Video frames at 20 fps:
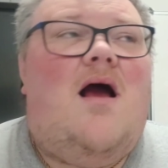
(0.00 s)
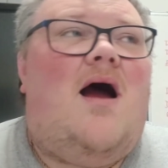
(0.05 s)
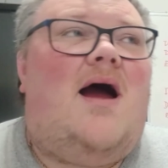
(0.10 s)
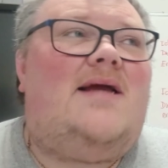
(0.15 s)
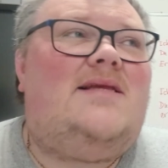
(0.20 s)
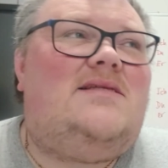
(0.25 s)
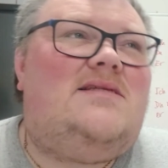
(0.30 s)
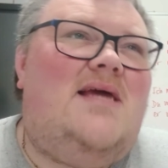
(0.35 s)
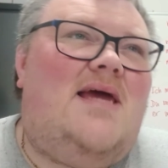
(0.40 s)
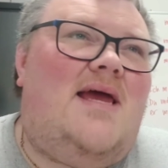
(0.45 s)

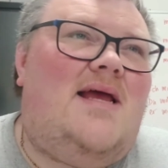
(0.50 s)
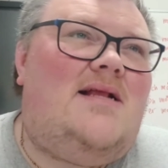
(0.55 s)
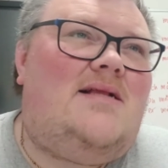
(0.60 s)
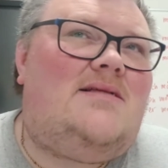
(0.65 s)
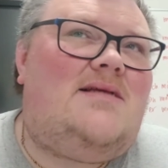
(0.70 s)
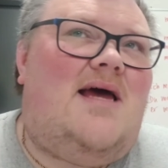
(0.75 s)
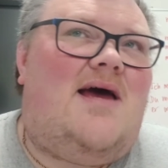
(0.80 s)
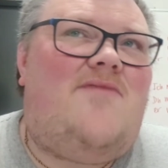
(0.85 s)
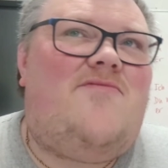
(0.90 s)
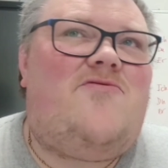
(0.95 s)
I
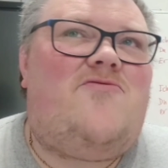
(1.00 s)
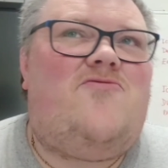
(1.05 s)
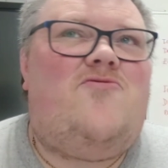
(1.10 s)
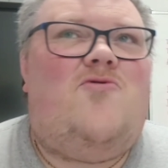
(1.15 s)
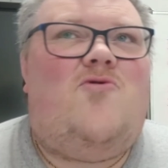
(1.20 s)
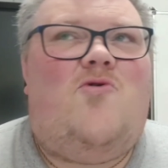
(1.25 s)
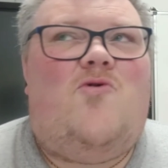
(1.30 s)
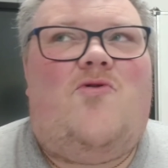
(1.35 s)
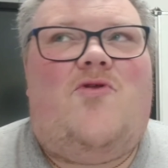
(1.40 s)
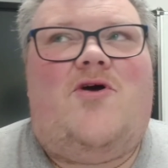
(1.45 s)
tend to have a
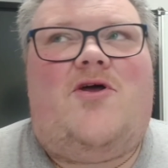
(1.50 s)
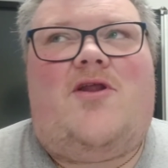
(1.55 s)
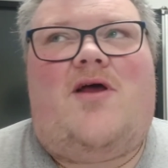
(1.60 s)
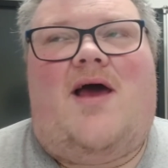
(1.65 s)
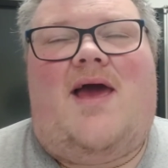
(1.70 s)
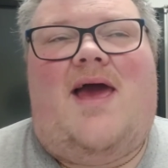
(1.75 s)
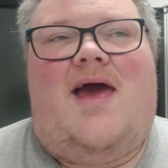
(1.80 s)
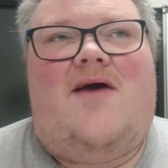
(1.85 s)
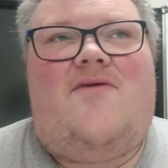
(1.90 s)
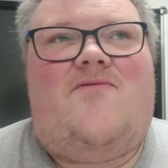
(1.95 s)
rule that
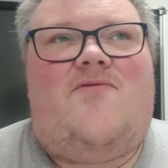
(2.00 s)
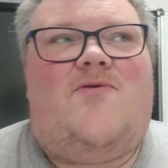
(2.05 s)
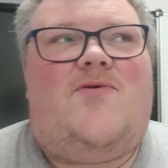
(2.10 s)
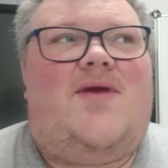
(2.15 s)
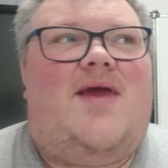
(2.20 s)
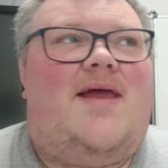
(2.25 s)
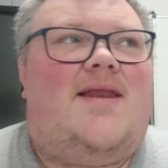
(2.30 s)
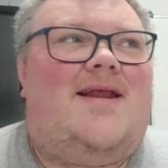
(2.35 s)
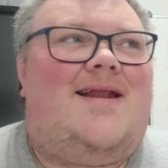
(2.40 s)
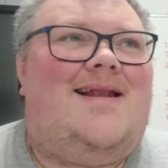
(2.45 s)
I have to
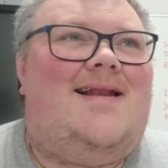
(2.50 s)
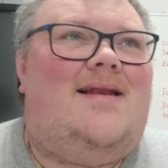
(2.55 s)
get at